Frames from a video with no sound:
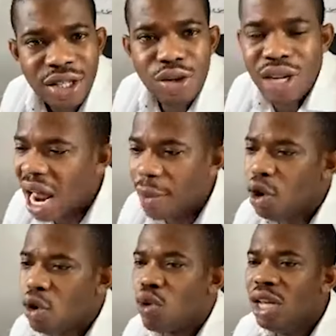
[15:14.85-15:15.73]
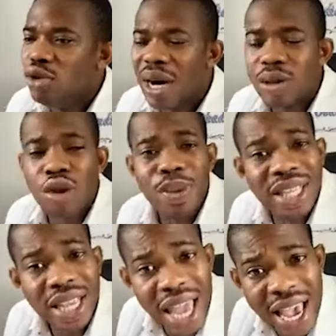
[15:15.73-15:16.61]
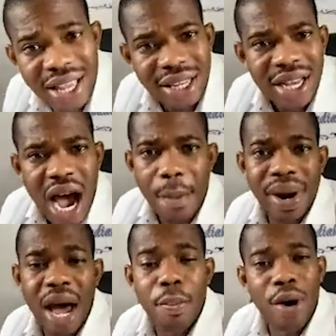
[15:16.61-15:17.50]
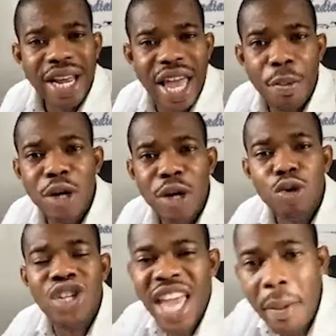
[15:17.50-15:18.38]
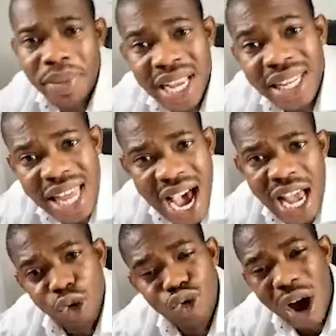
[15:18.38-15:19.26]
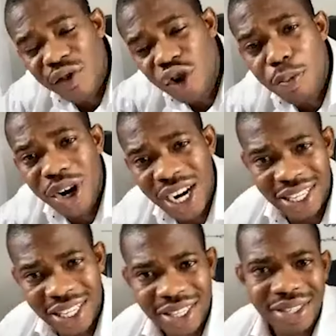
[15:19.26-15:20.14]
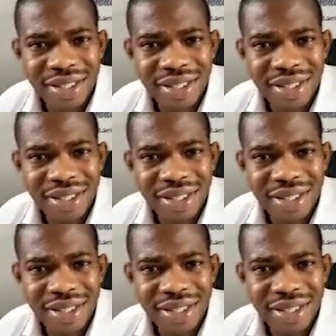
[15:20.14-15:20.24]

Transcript: You said, I'm not going to masturbate again. I'm not born again. But you still kept it there. You have not born it.